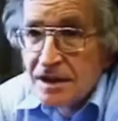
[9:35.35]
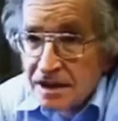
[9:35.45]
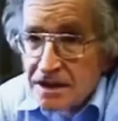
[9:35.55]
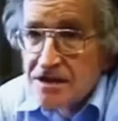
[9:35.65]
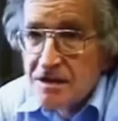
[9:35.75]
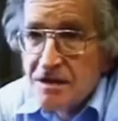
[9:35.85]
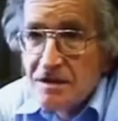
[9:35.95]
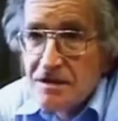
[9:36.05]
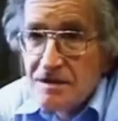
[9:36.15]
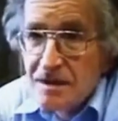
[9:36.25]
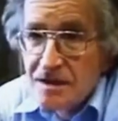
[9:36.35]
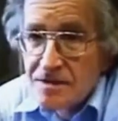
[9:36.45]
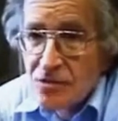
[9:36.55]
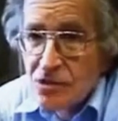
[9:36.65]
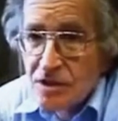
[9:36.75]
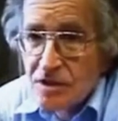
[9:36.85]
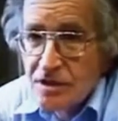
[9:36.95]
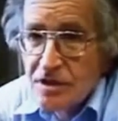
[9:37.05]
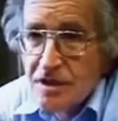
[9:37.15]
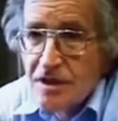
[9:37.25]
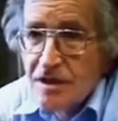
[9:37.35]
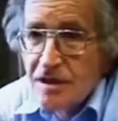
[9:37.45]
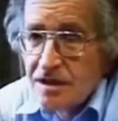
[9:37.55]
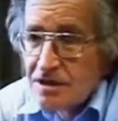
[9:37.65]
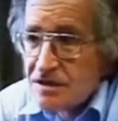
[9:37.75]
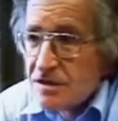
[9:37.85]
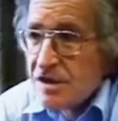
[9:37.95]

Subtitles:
At least, sometimes more. There's